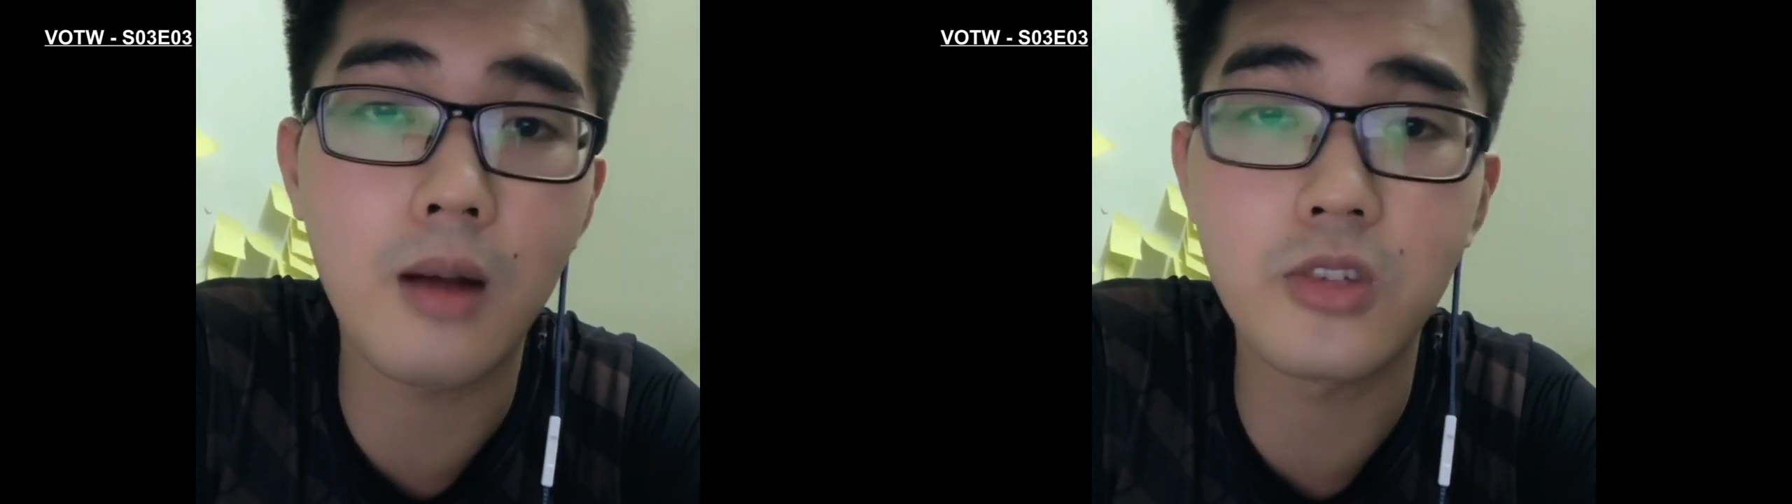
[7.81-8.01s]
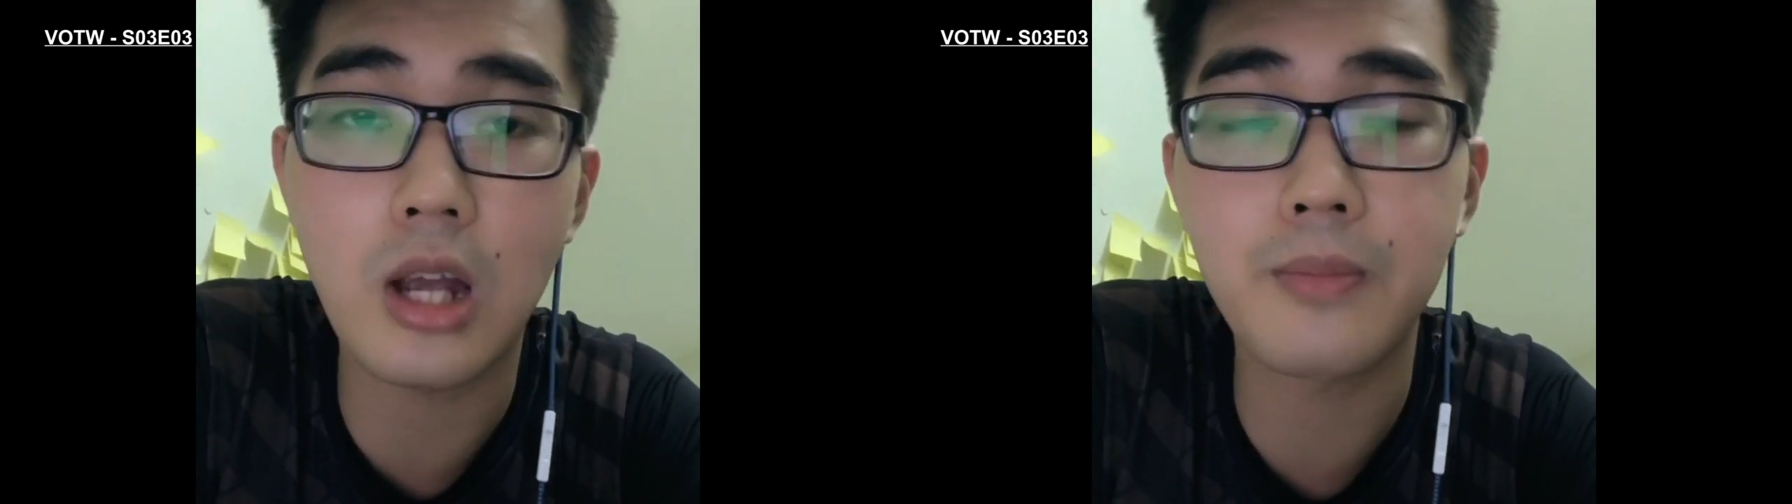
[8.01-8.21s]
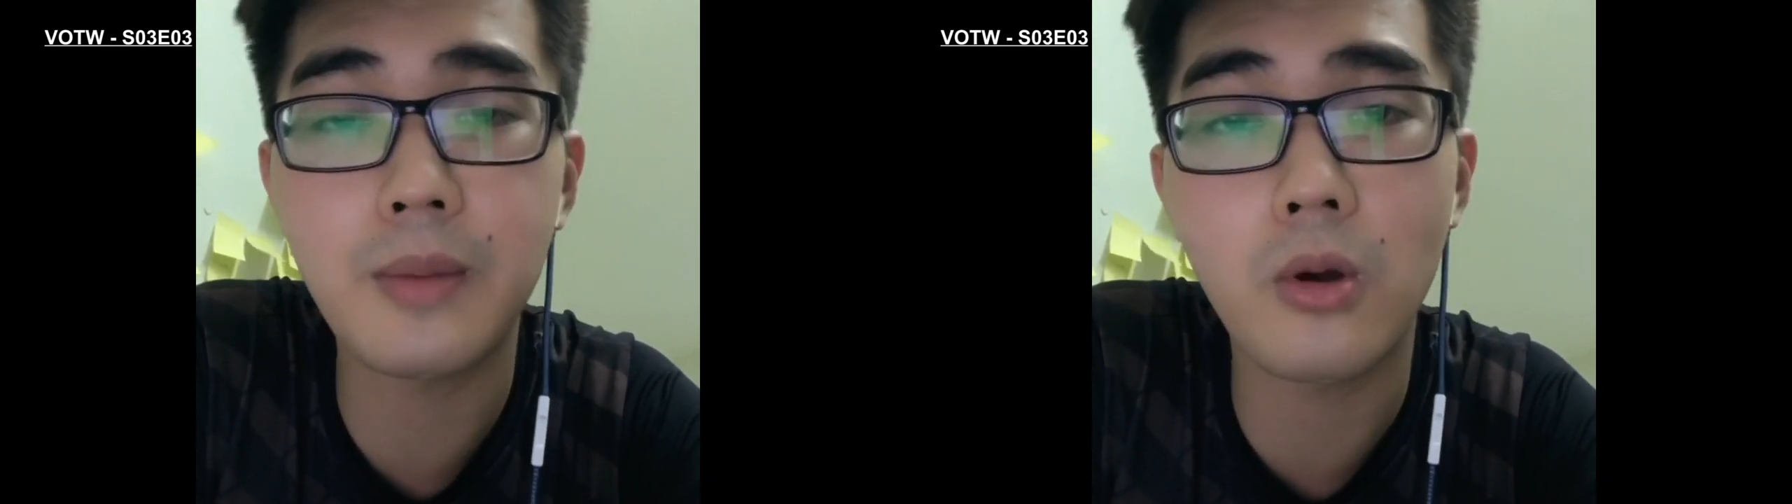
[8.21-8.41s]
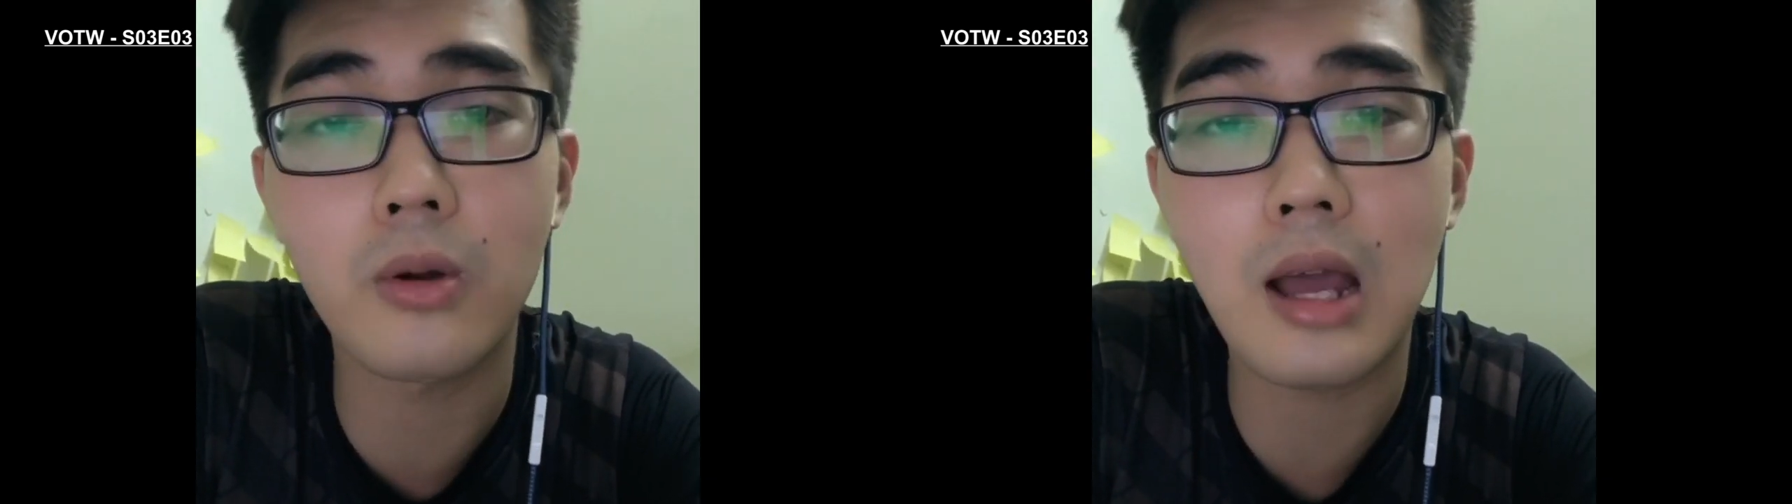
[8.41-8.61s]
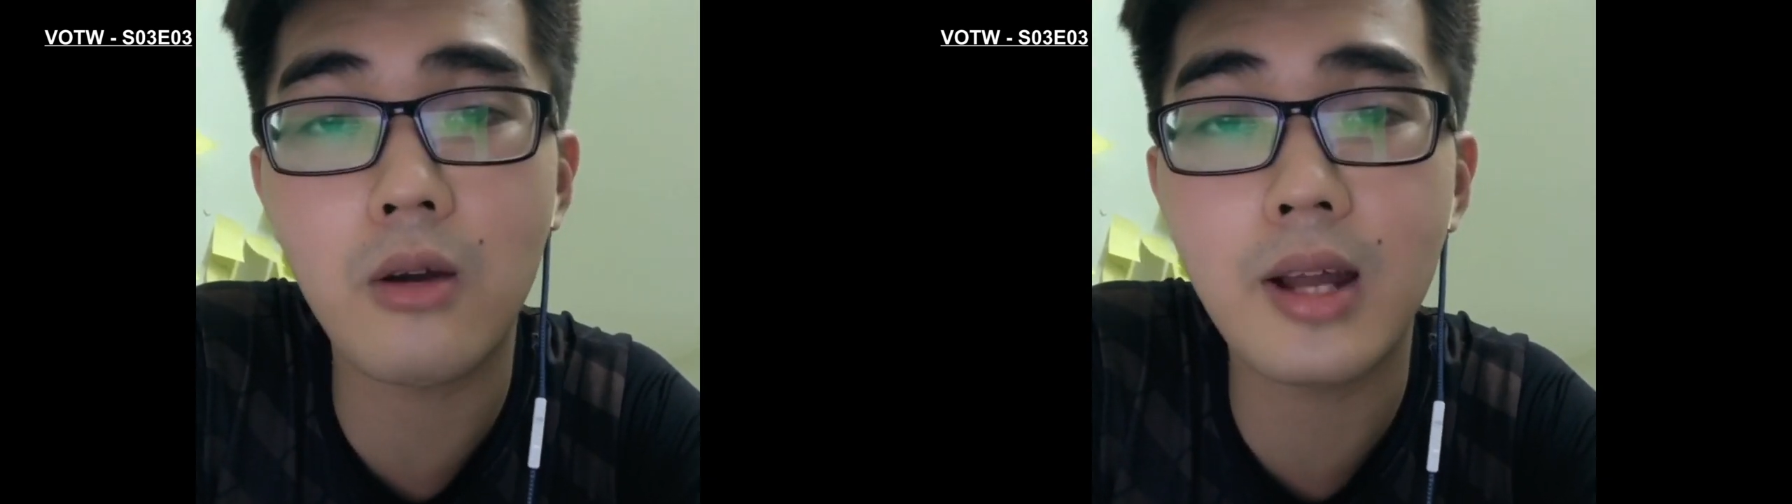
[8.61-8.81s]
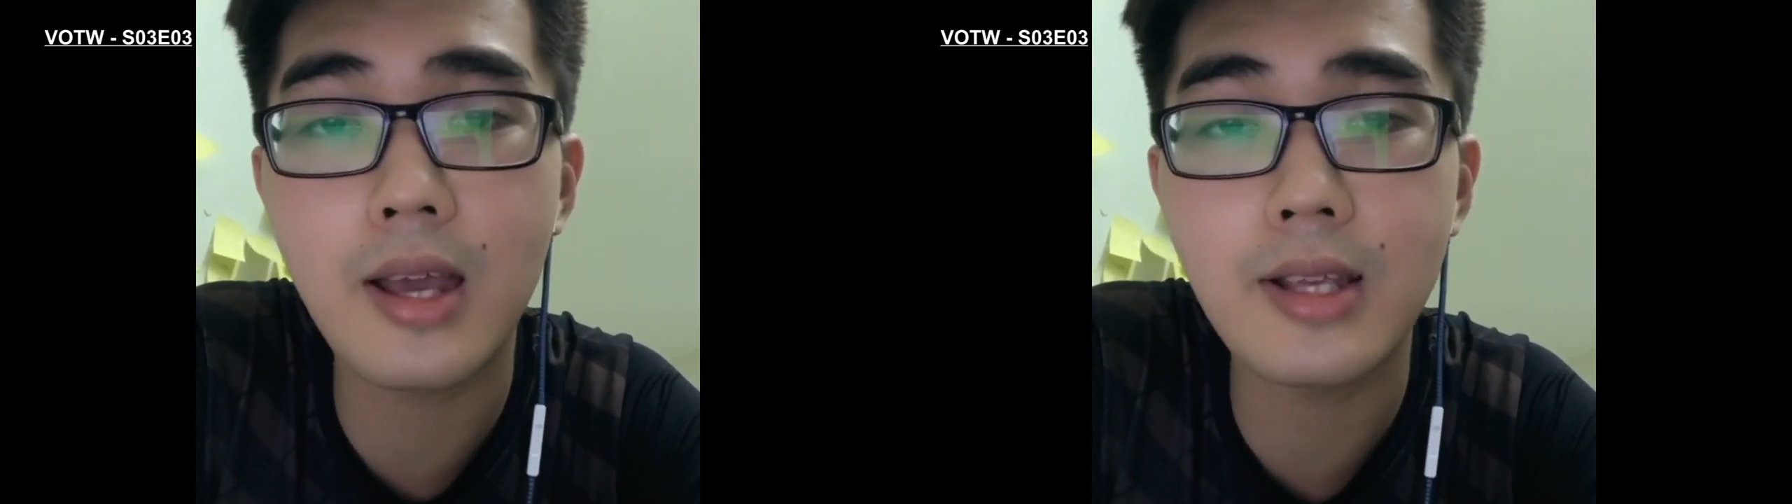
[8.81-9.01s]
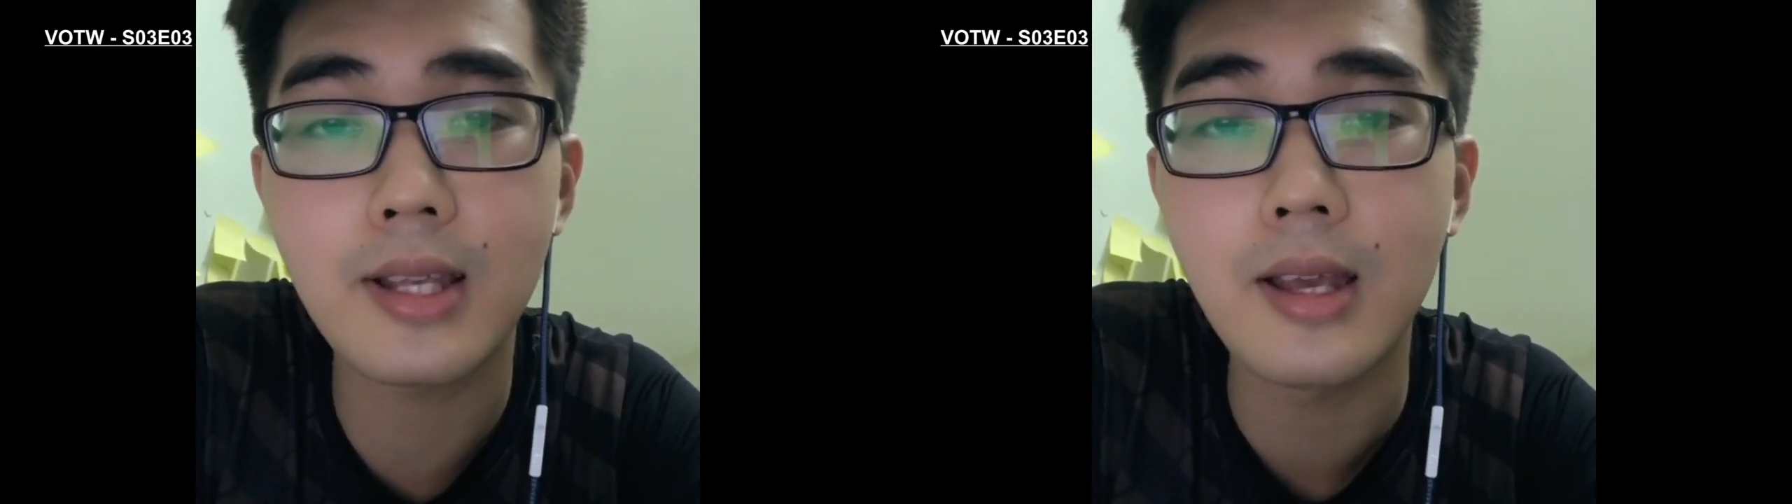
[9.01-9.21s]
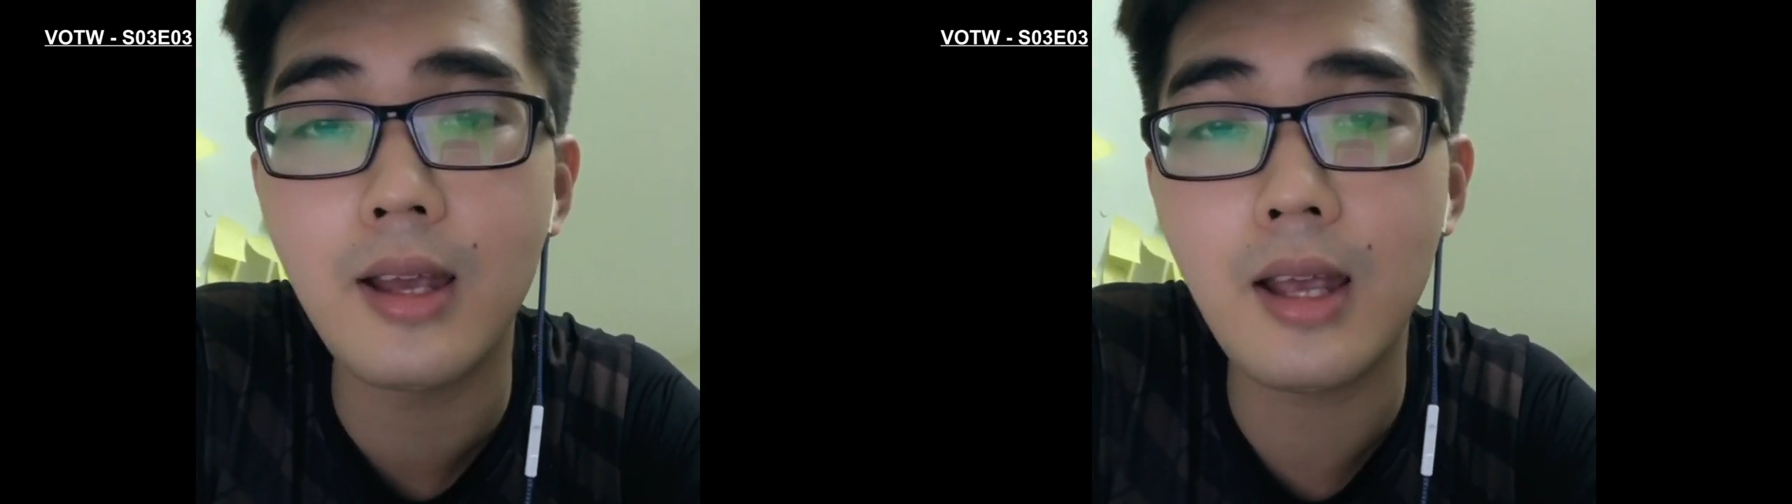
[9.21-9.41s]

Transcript: of young people nowadays,